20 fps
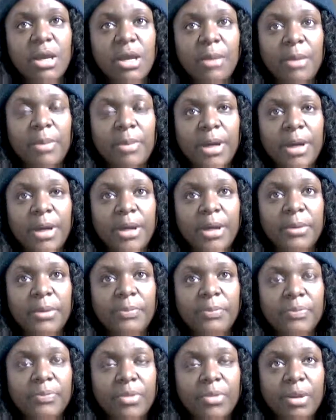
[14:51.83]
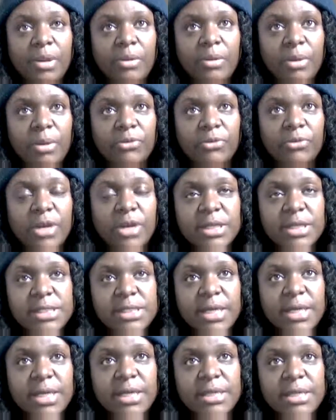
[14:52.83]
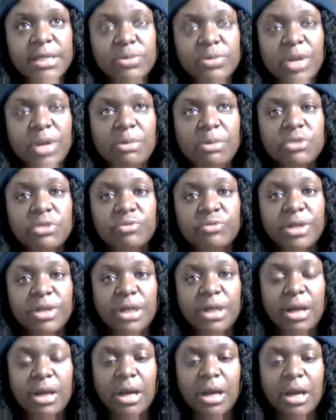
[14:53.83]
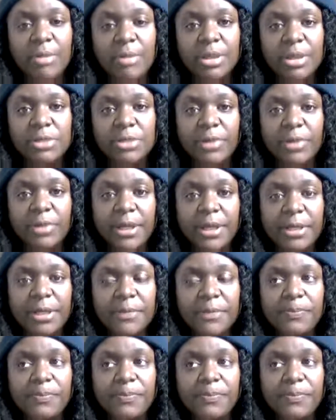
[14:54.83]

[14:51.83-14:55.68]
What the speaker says: But what I'm trying to say is when I was reading the comments, right?